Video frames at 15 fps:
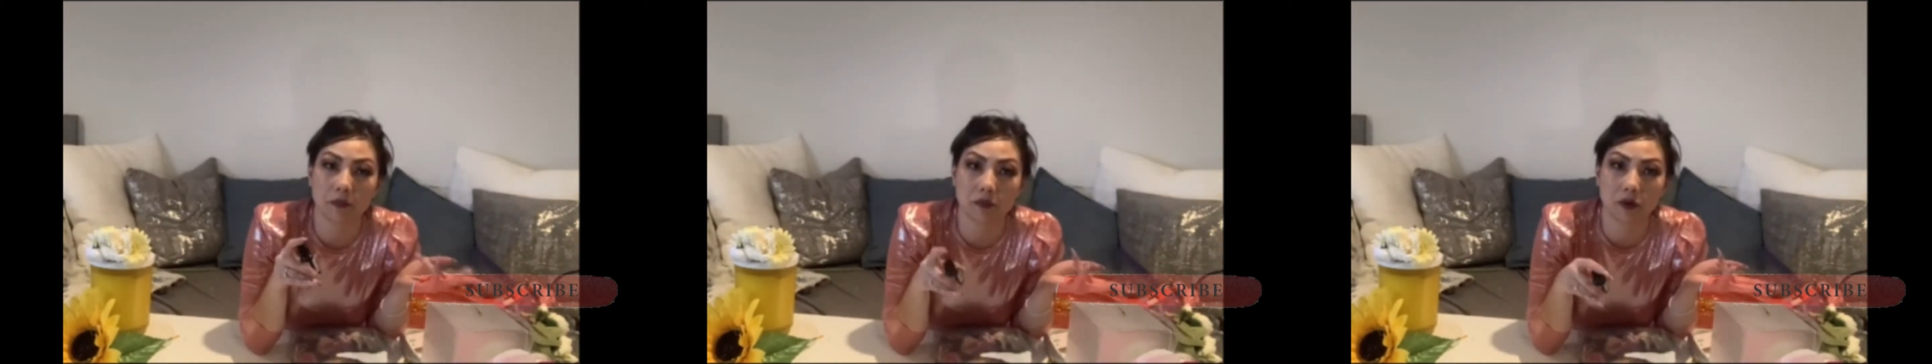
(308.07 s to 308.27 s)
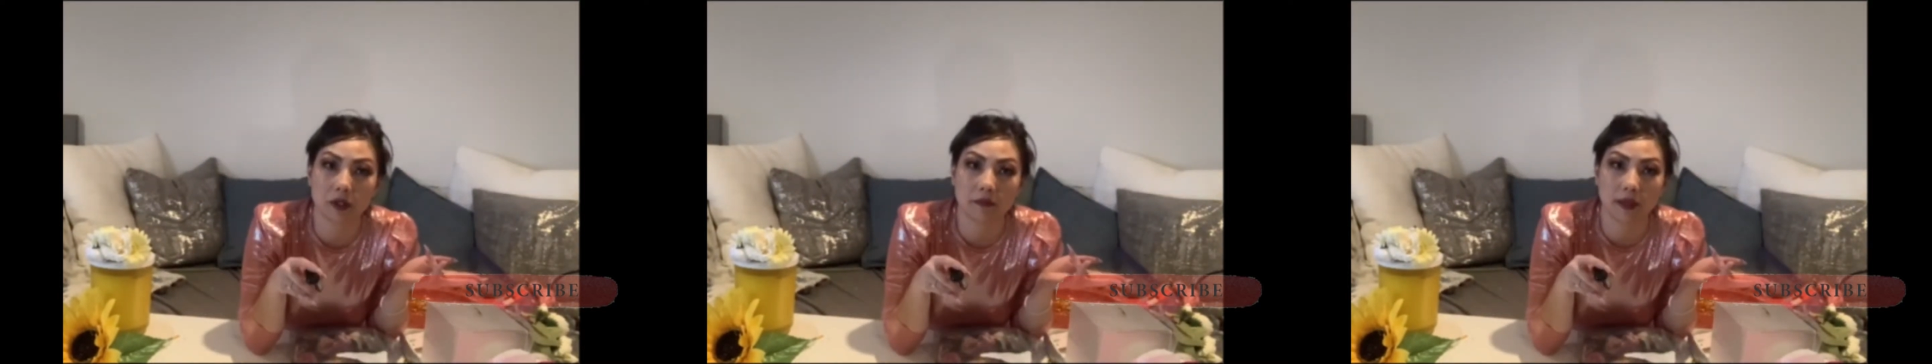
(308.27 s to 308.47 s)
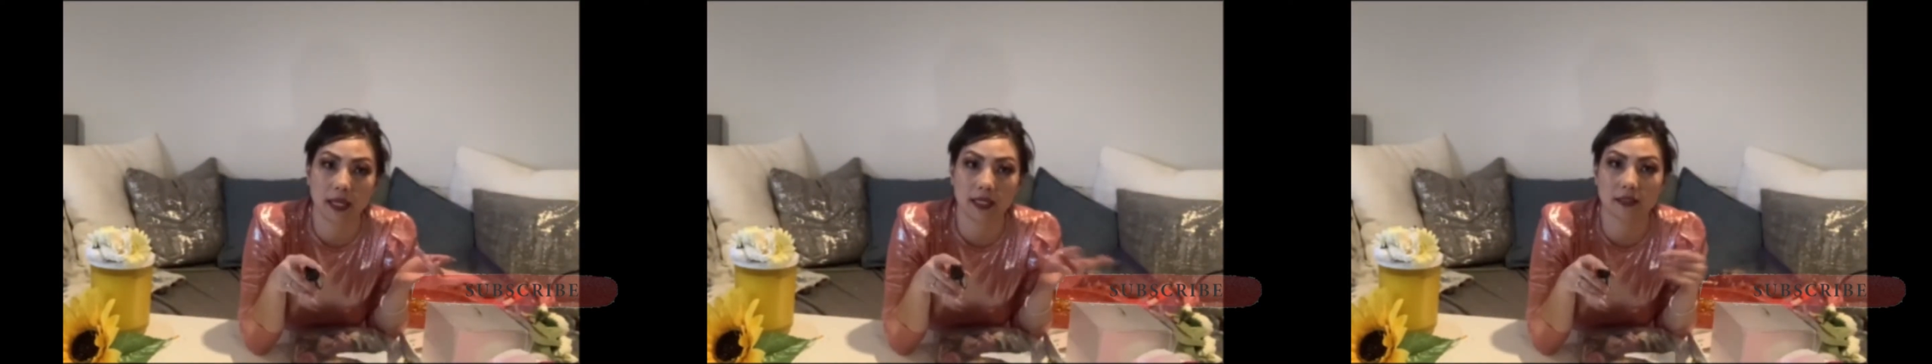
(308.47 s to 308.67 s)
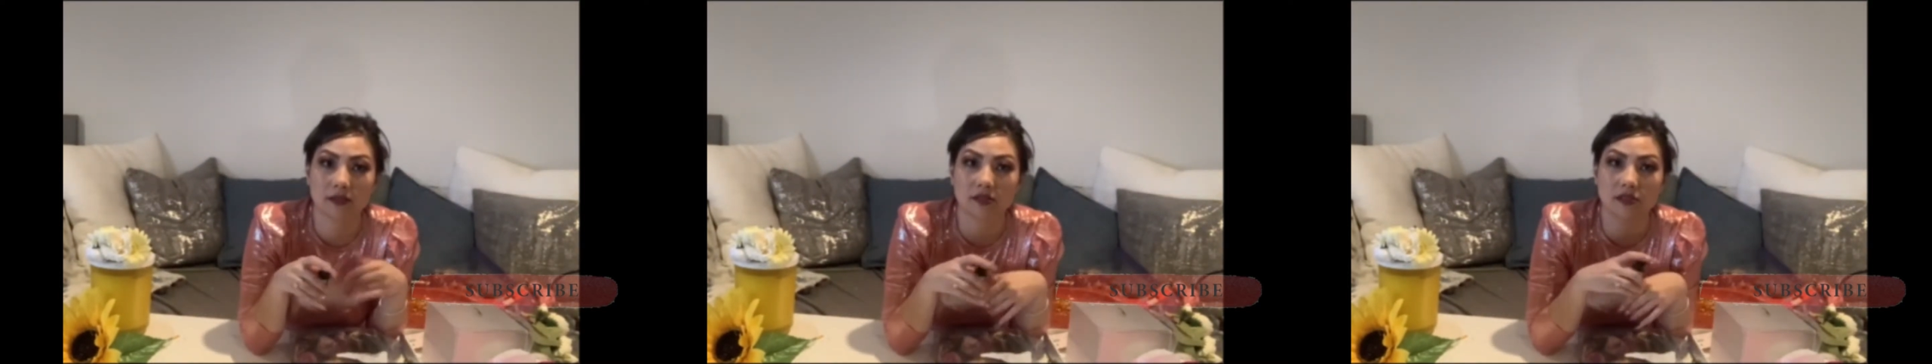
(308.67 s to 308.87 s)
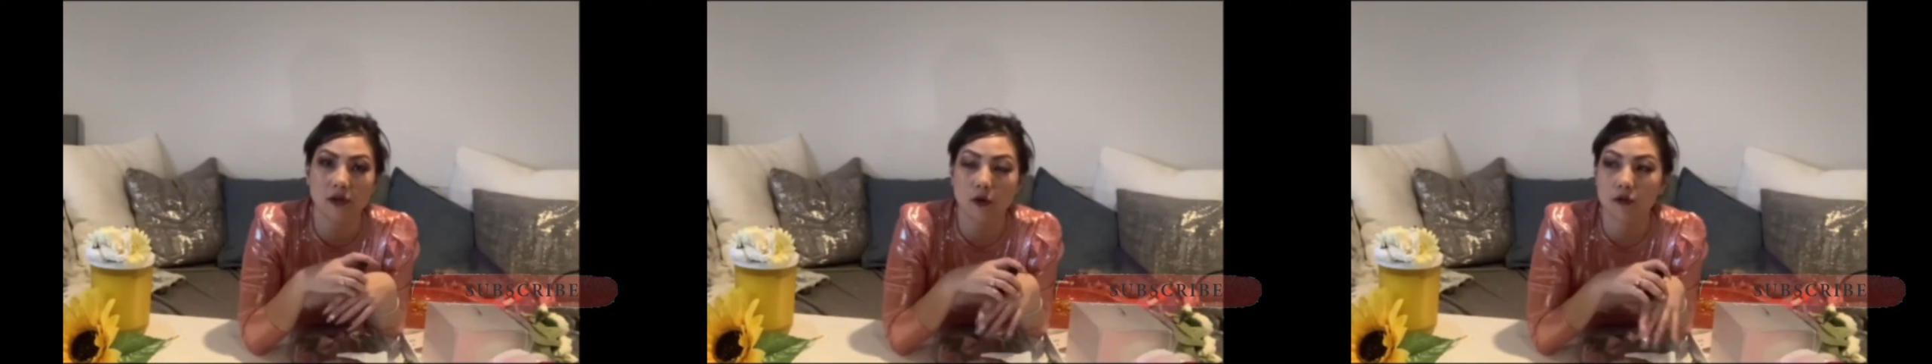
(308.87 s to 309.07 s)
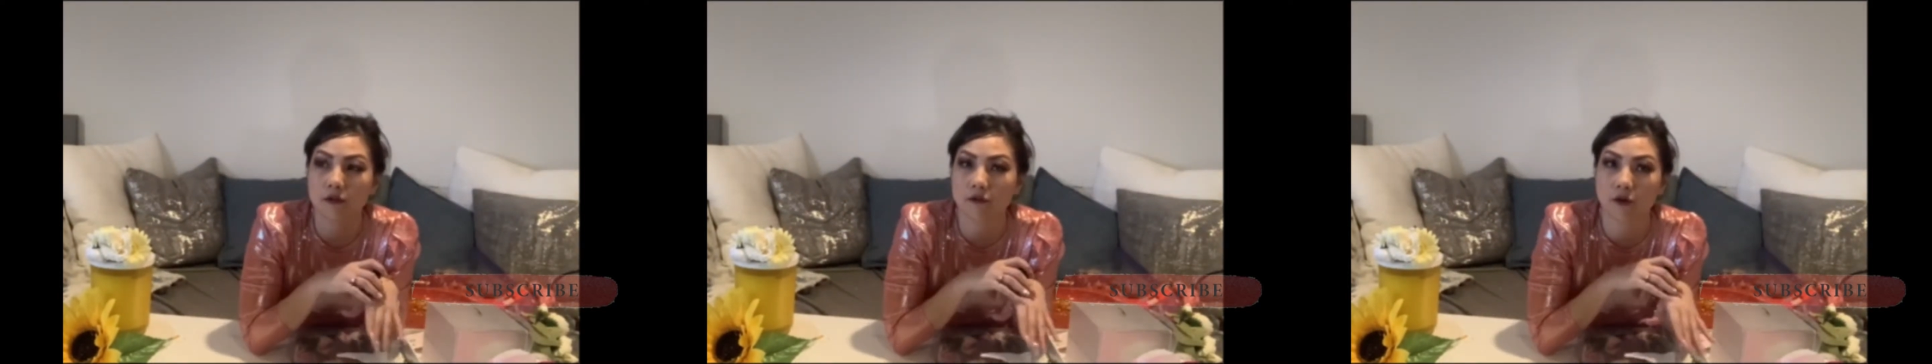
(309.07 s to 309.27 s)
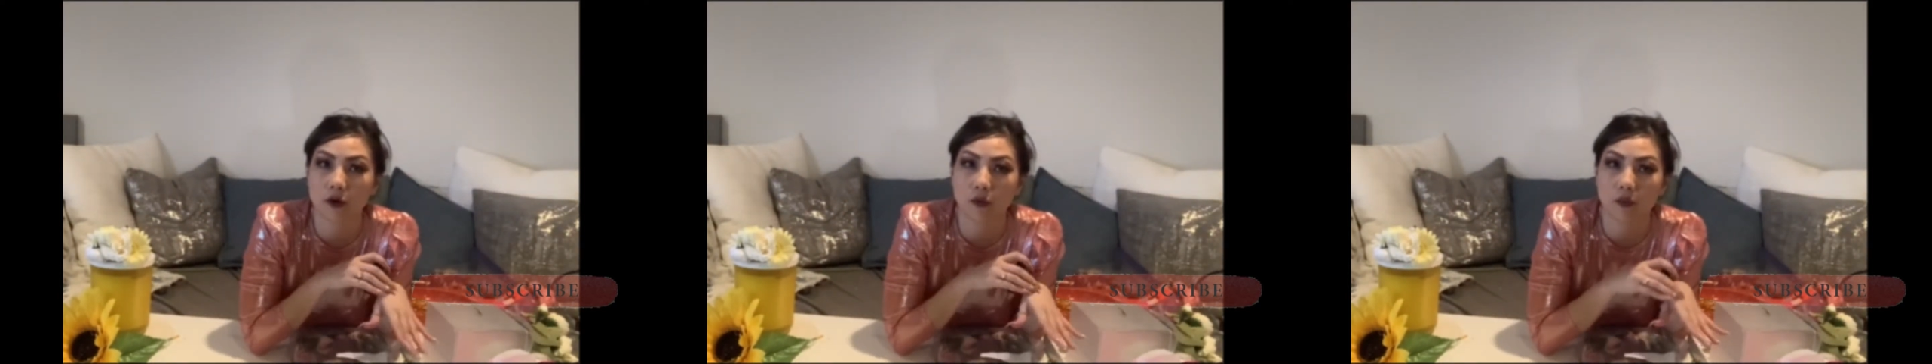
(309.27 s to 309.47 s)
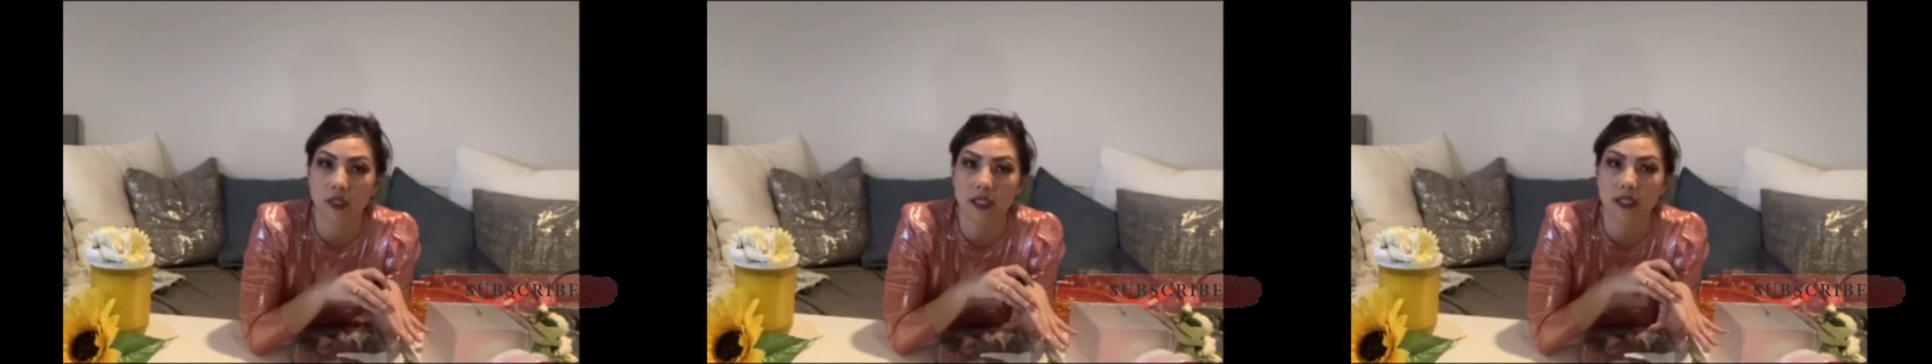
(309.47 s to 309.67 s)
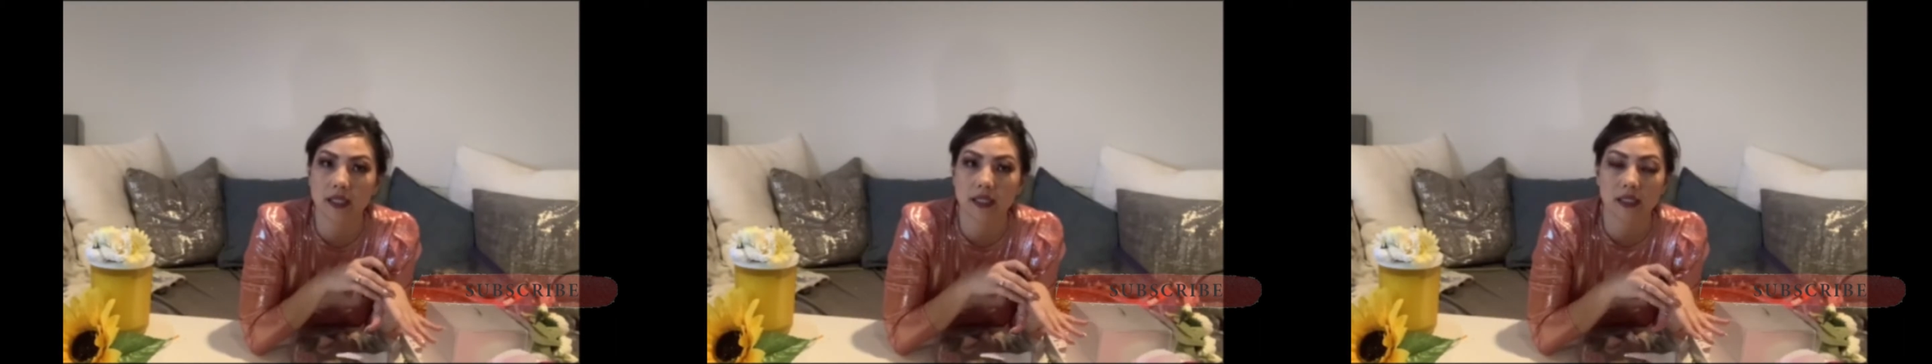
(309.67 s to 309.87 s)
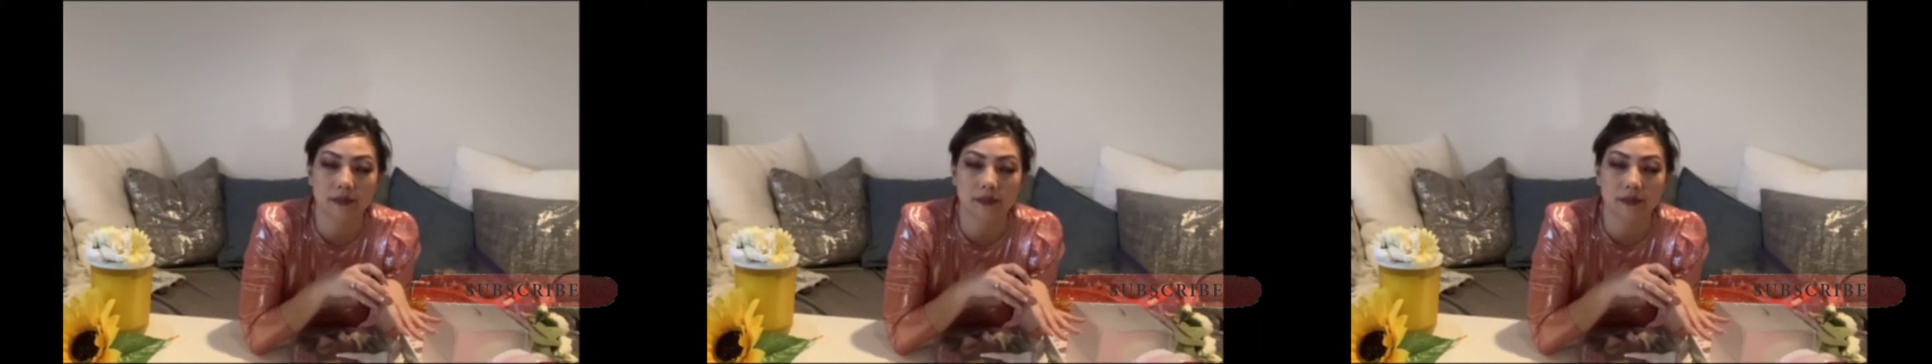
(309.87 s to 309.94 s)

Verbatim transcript: pre-made and soaked for a week.